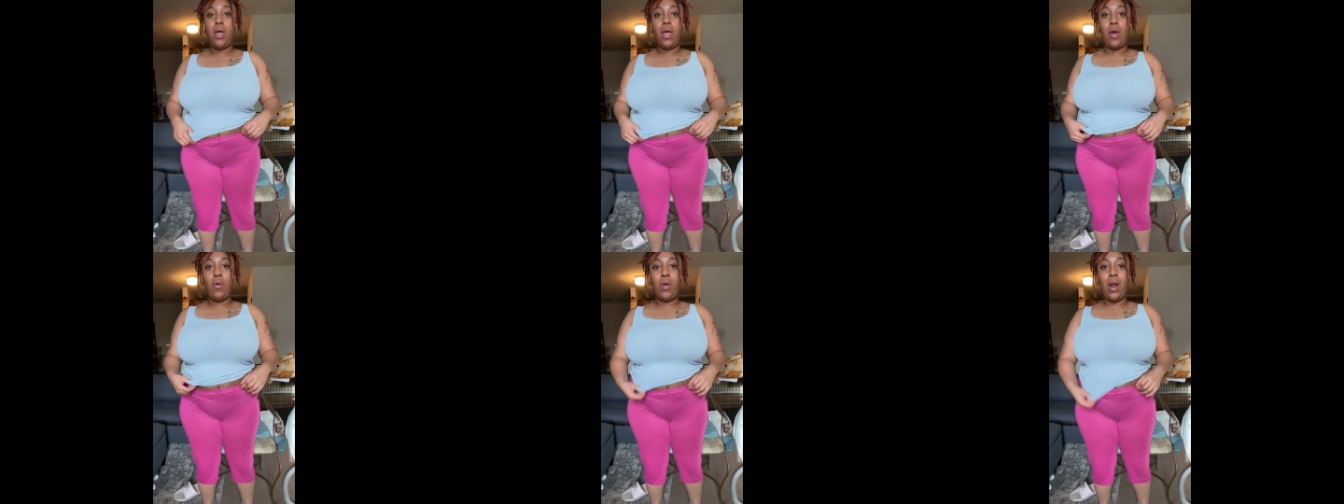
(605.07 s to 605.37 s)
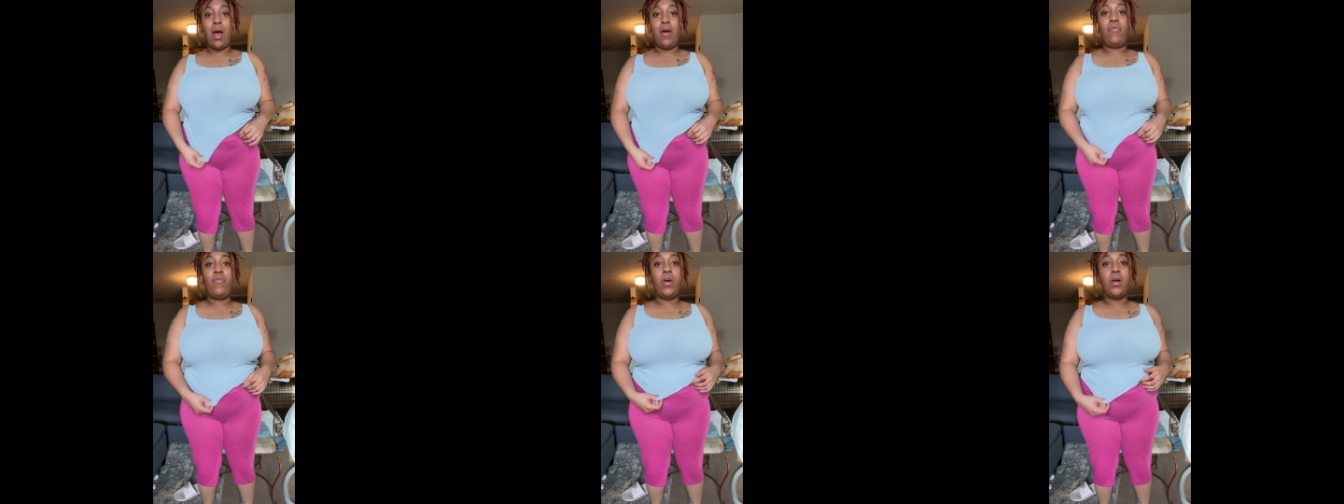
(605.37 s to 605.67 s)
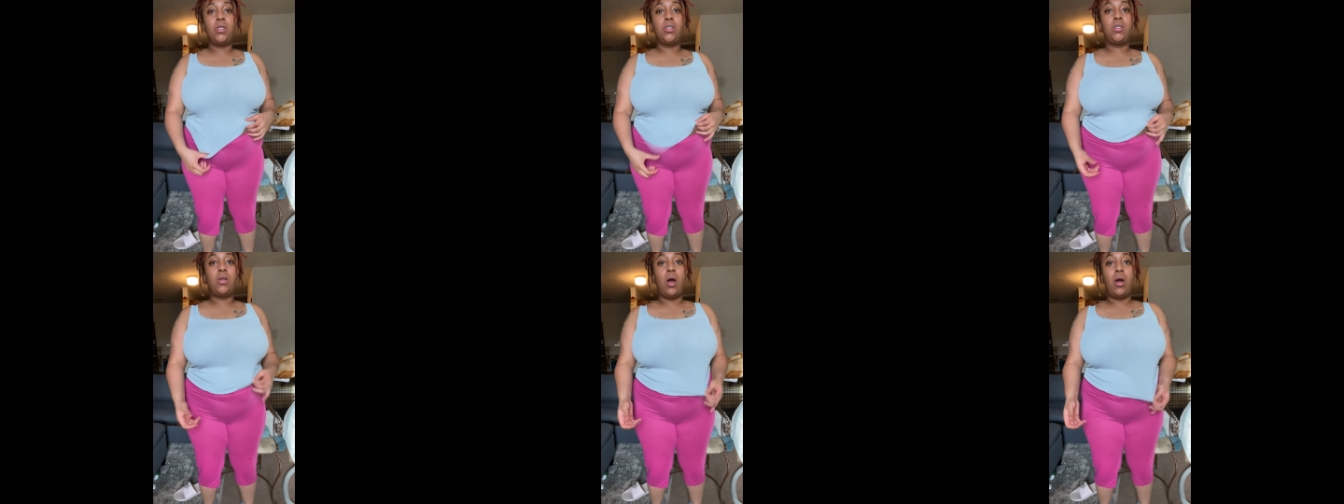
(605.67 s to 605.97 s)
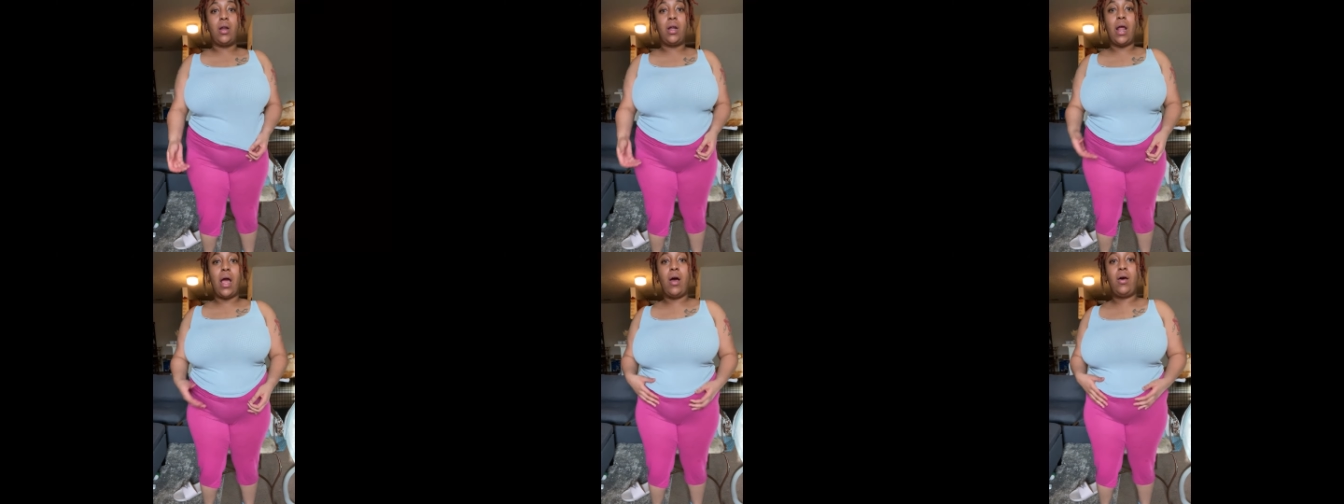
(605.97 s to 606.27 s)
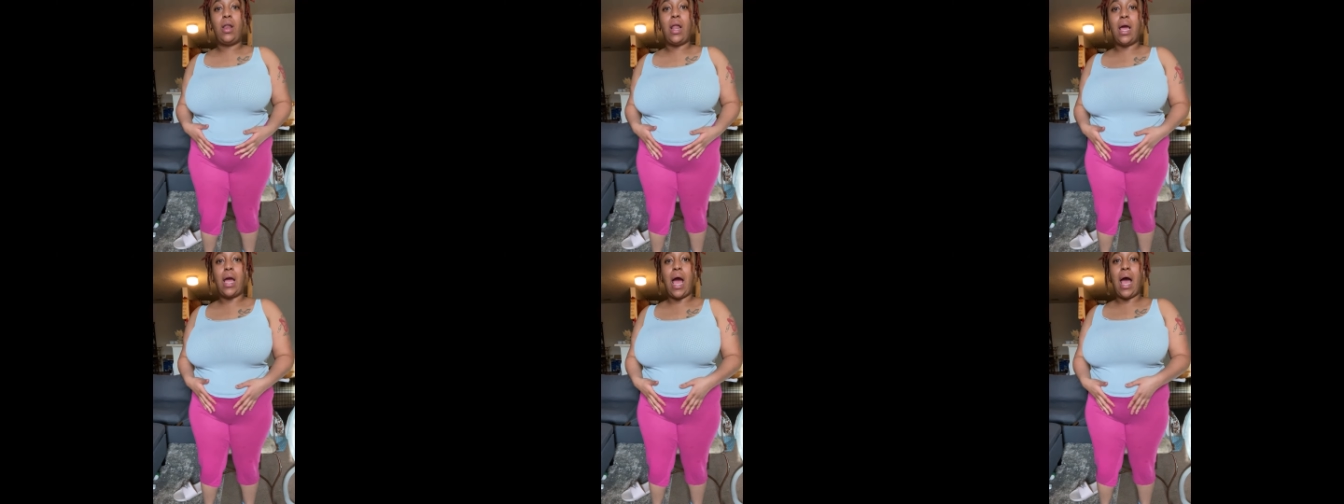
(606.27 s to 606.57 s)
and when I first started
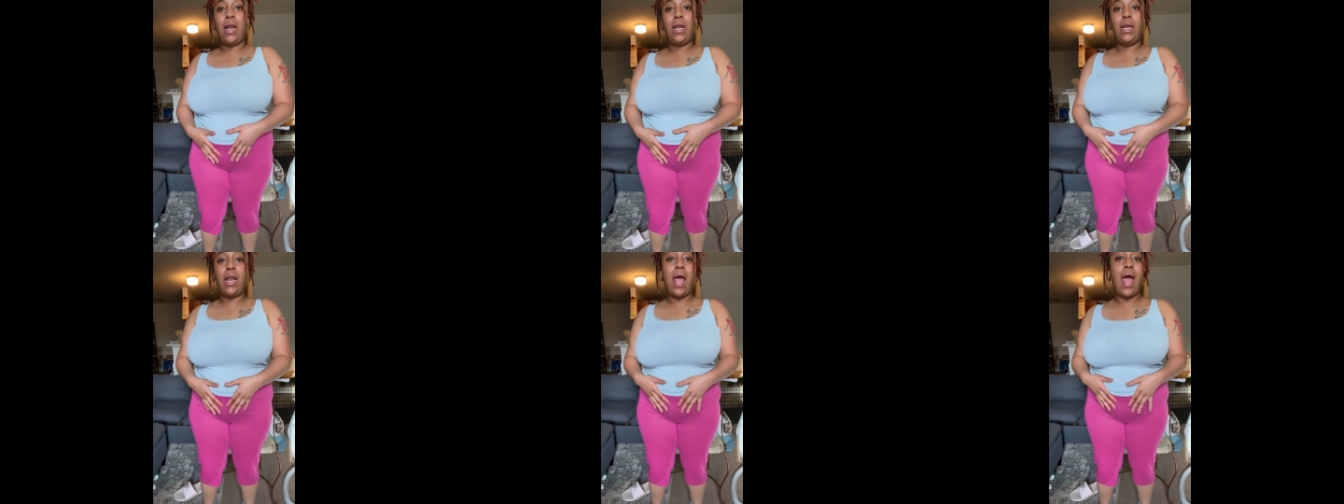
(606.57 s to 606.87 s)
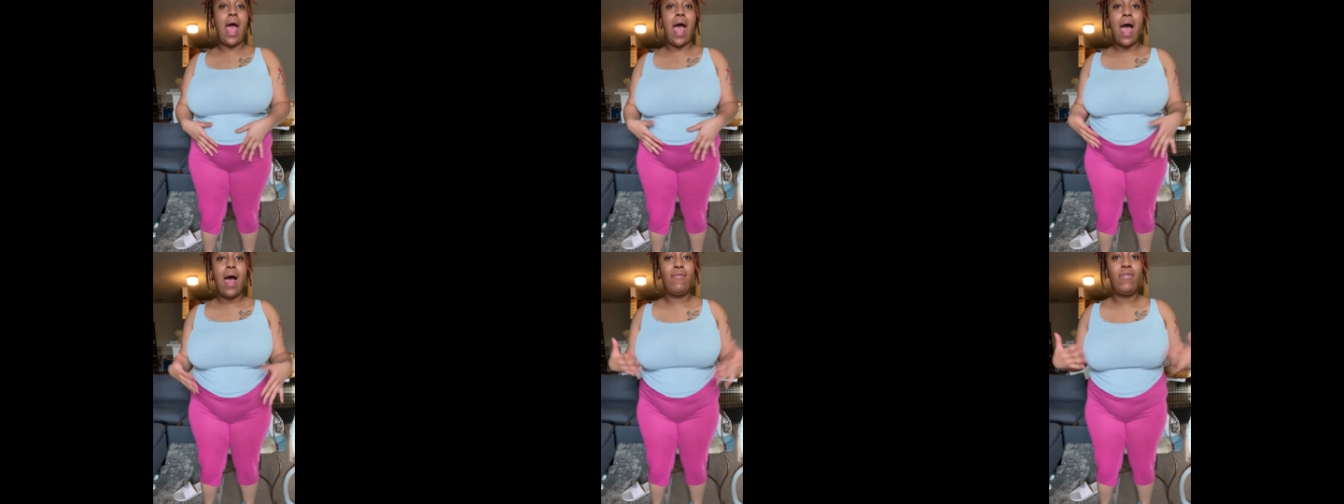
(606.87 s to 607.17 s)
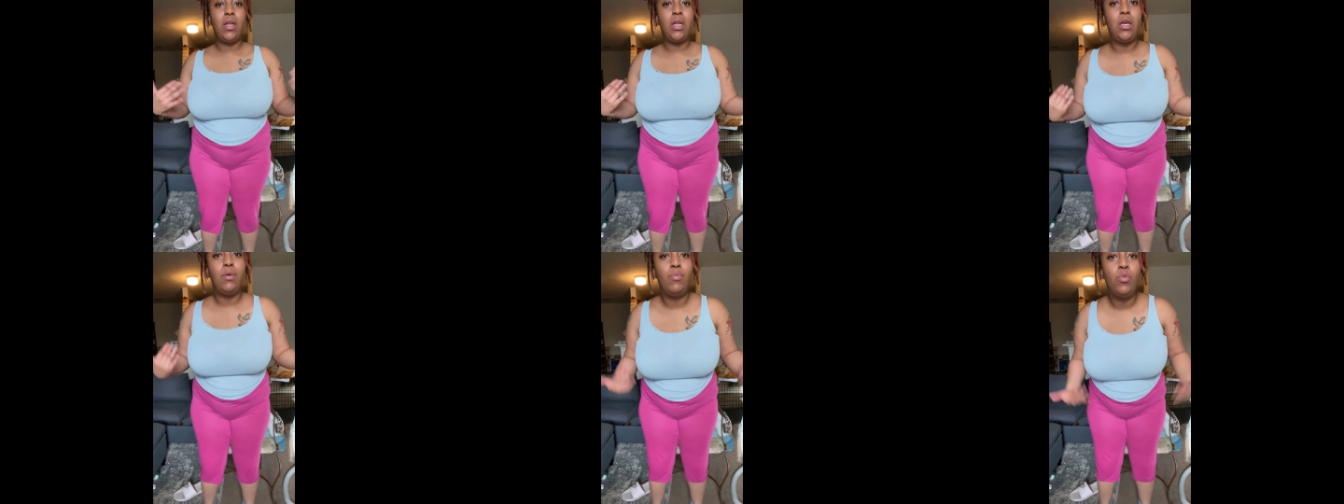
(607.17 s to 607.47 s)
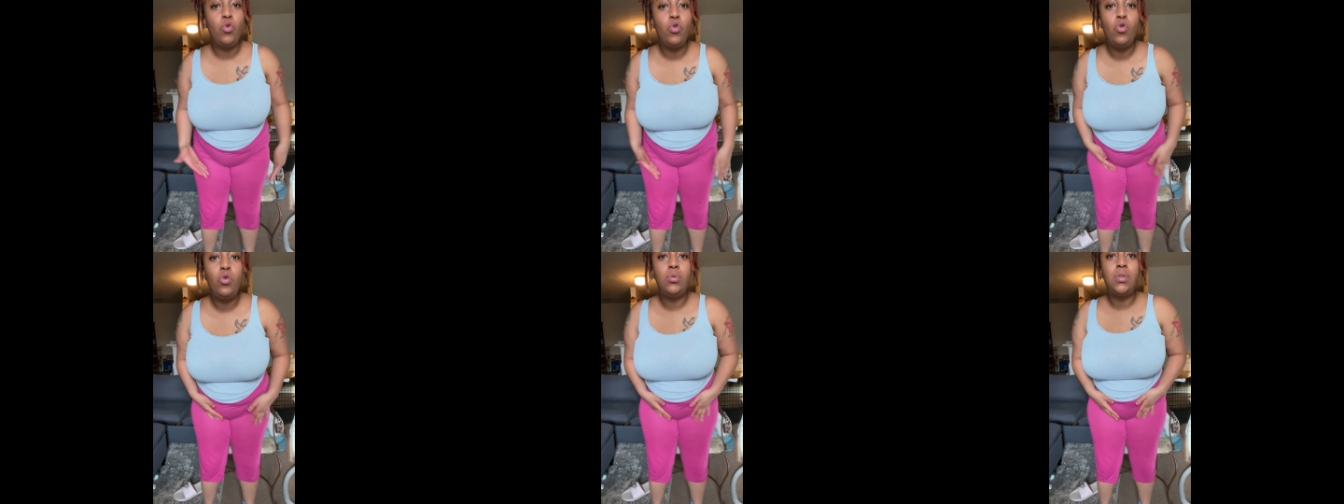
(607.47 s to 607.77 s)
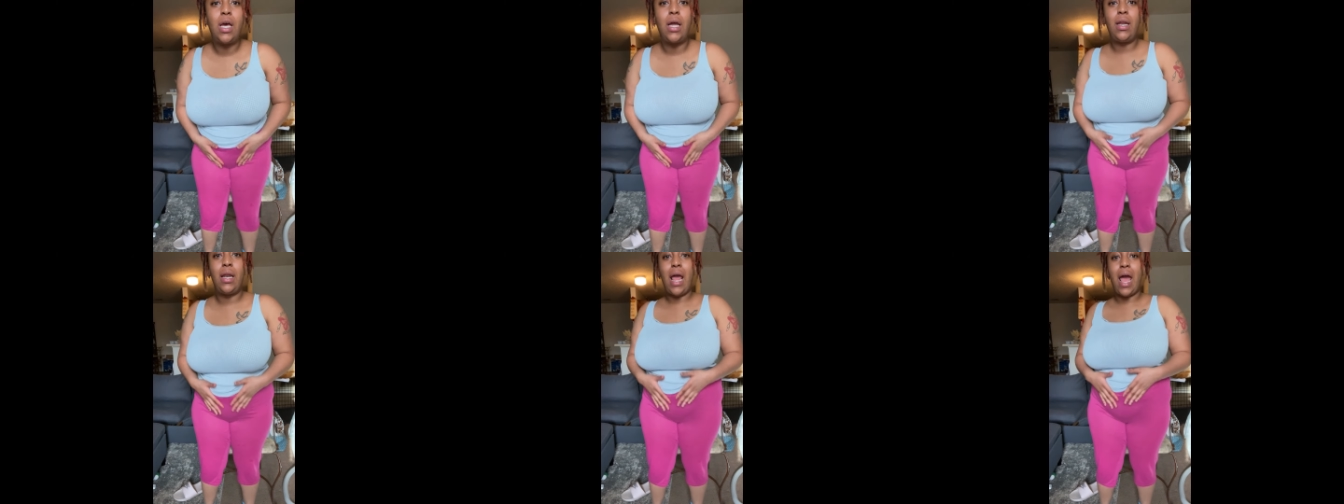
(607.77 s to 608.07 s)
out, like I didn't have any
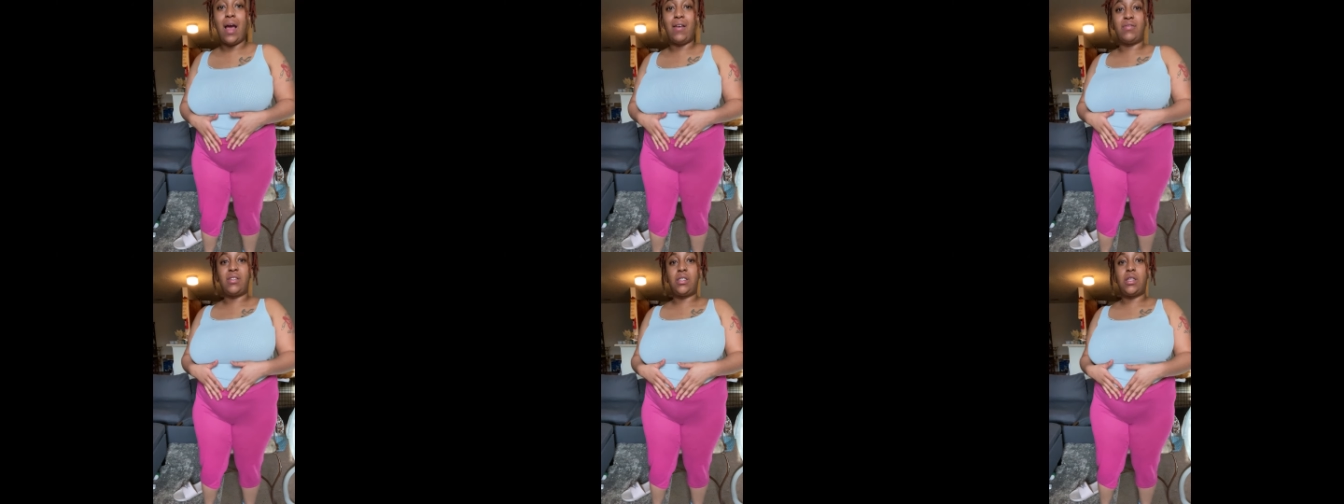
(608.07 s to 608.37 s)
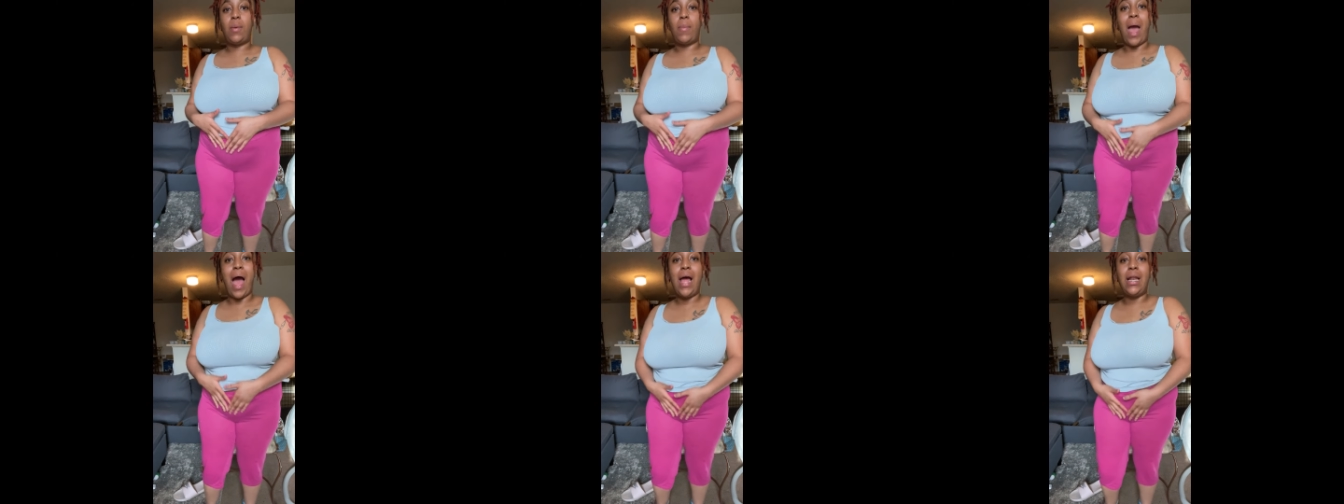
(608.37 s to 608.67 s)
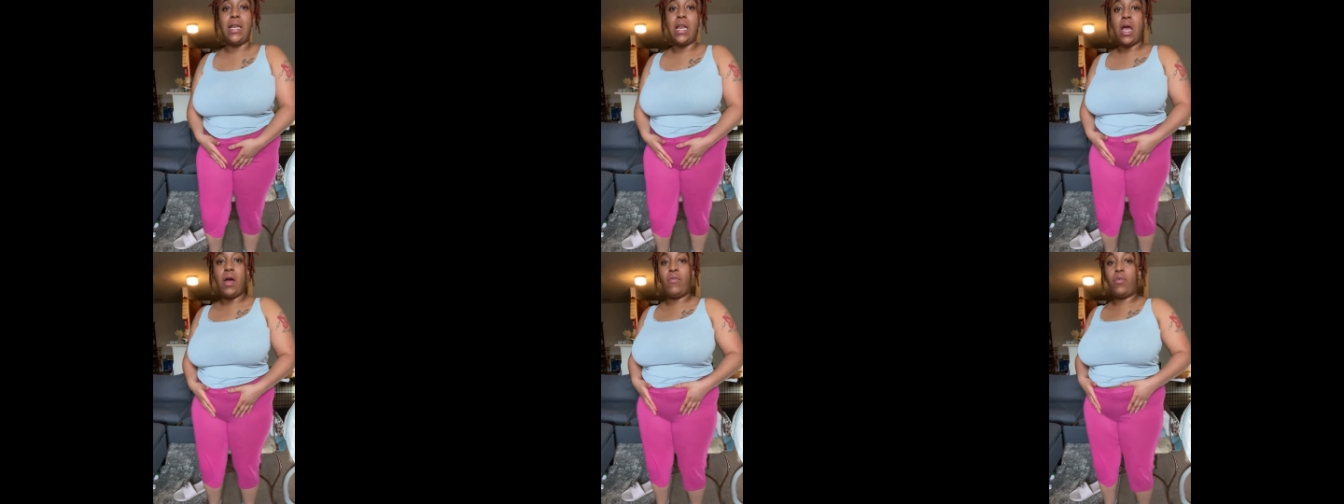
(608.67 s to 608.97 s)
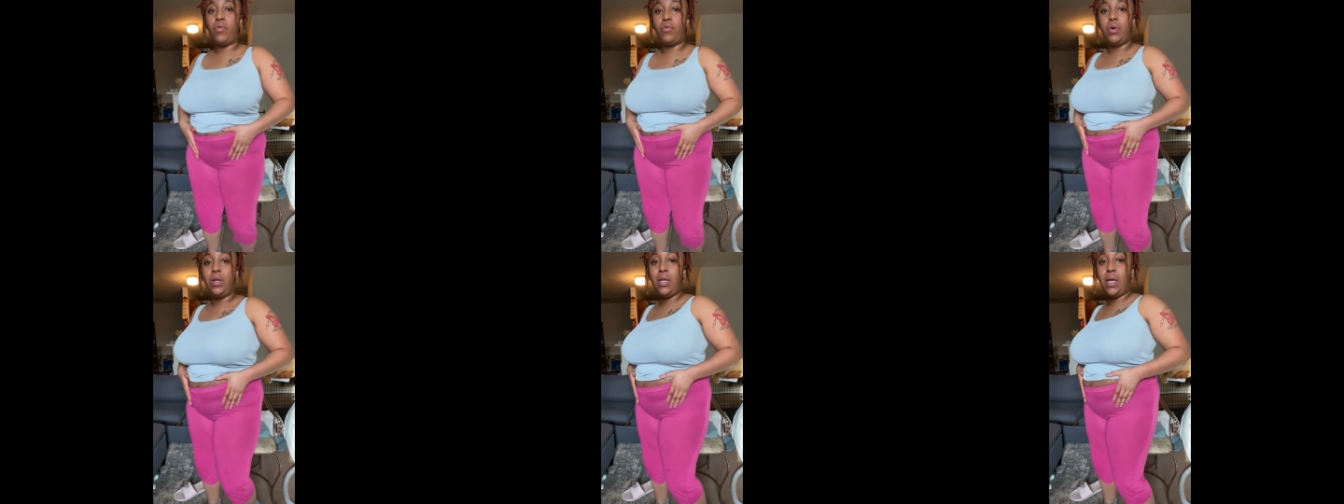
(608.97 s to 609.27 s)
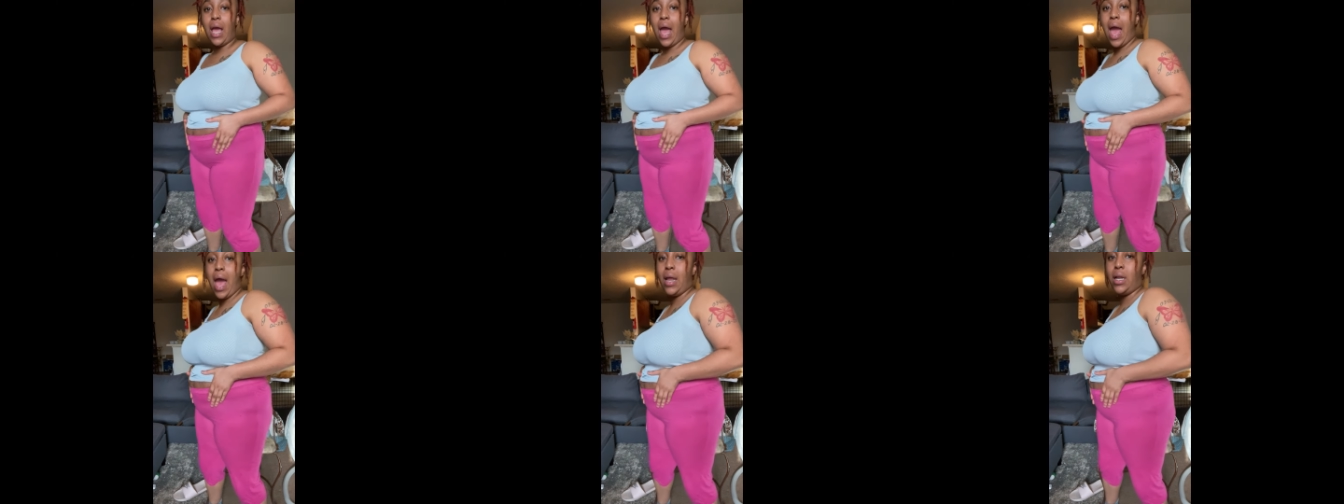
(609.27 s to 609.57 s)
boobs. I didn't have stomach. I never
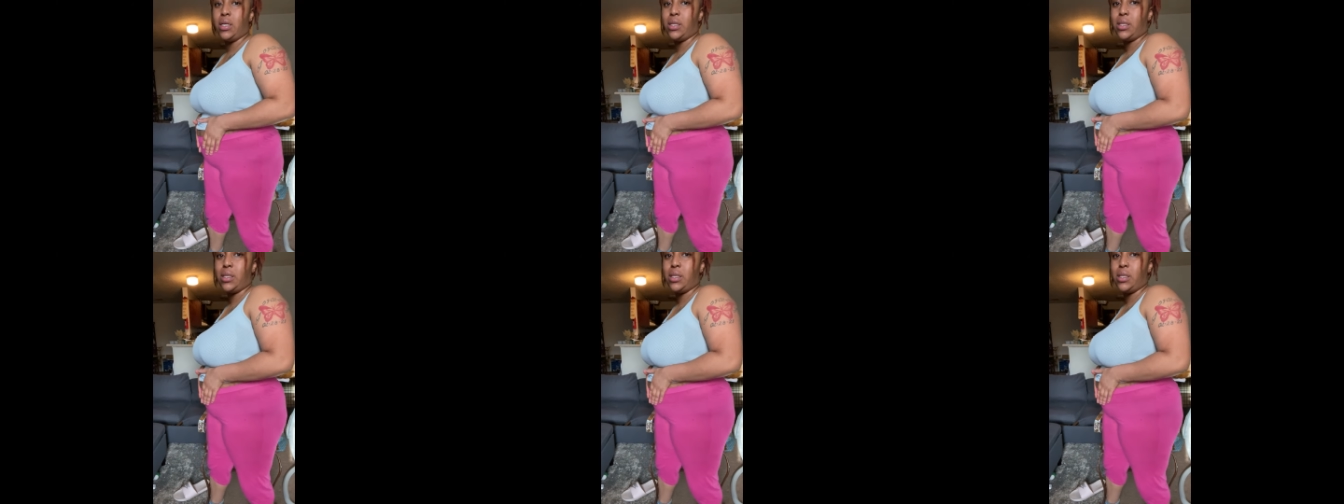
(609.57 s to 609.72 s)
really had a